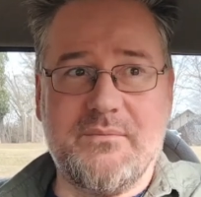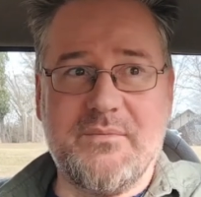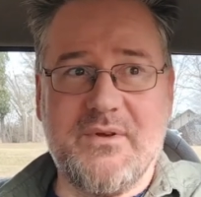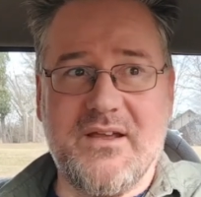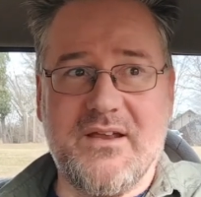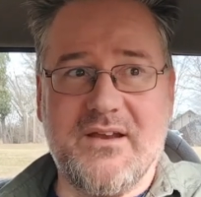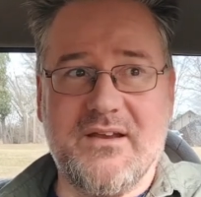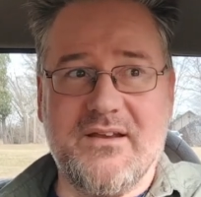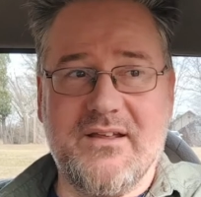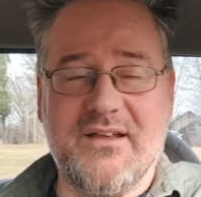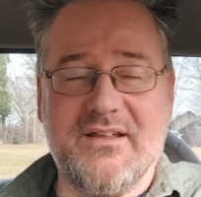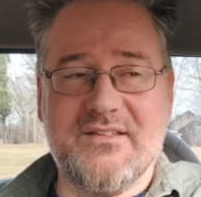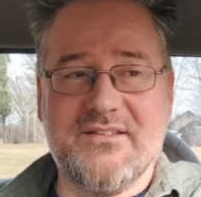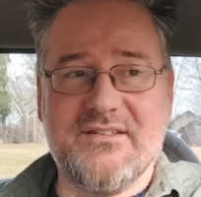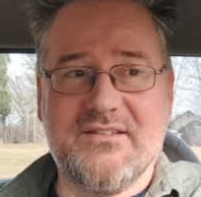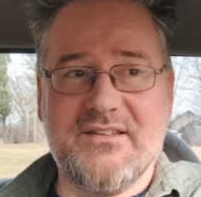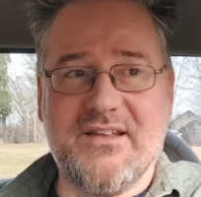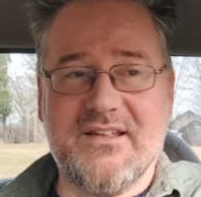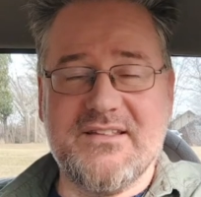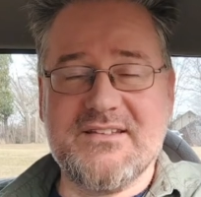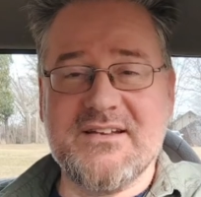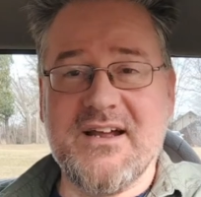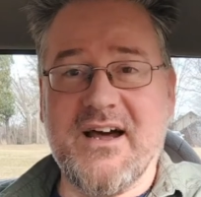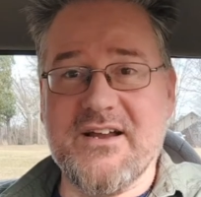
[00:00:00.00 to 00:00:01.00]
I mean,
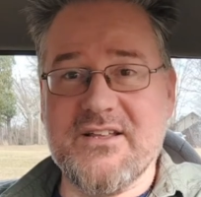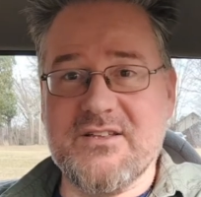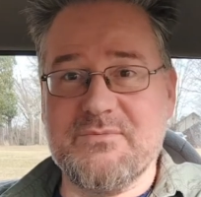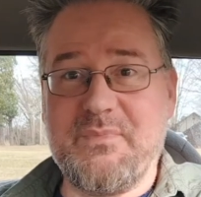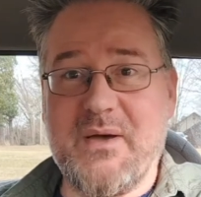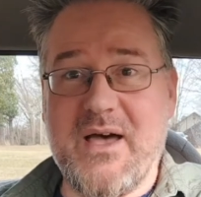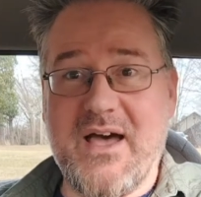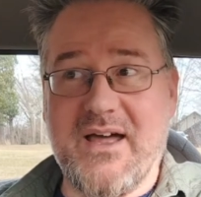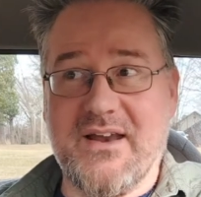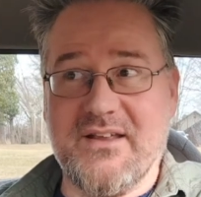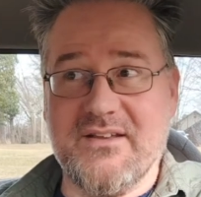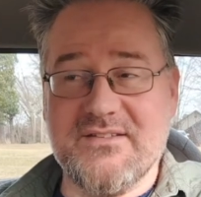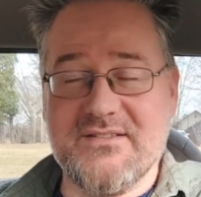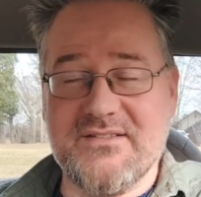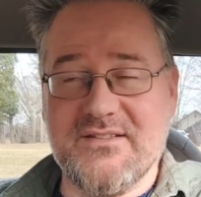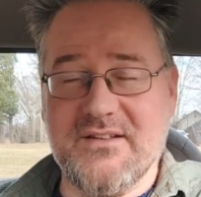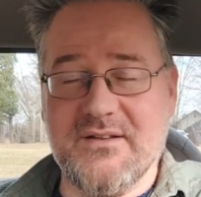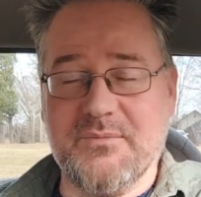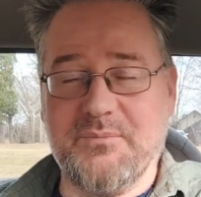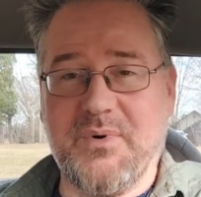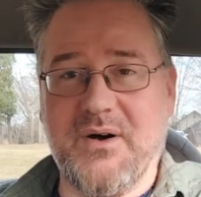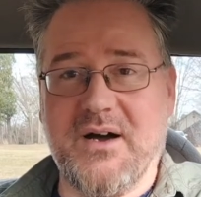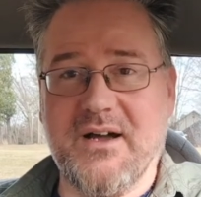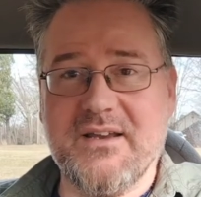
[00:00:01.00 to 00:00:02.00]
it's not as bad as
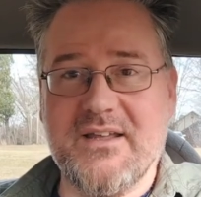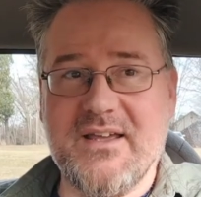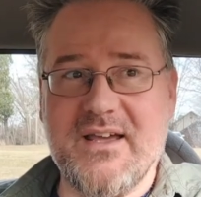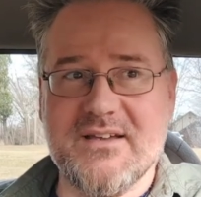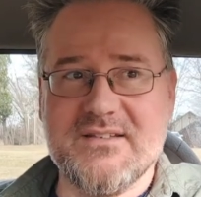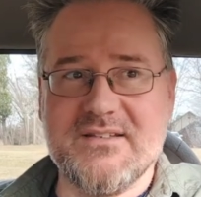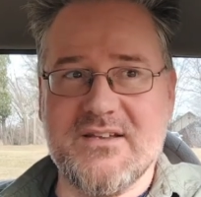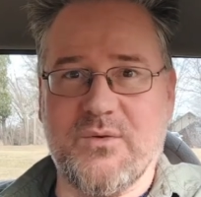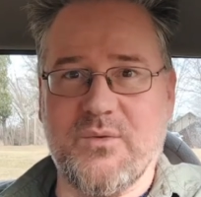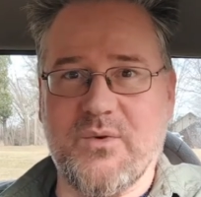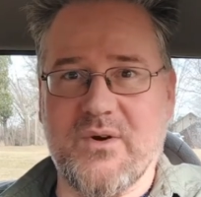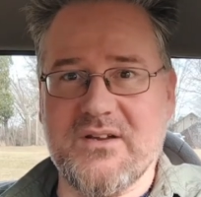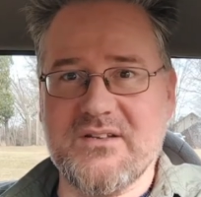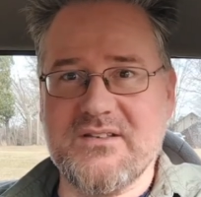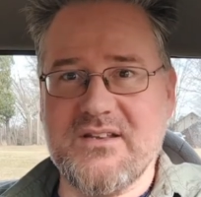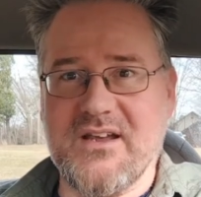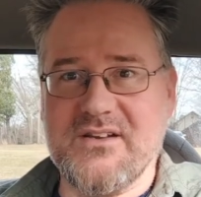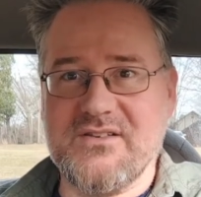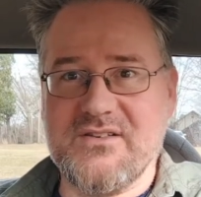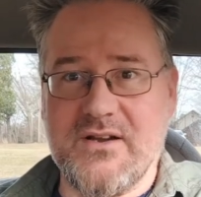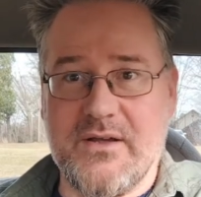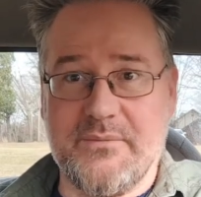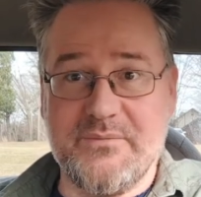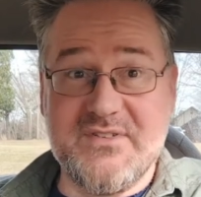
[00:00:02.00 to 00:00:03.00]
the podcasting
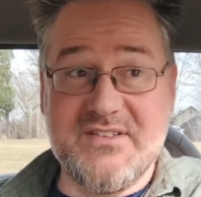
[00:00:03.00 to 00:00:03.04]
workstation.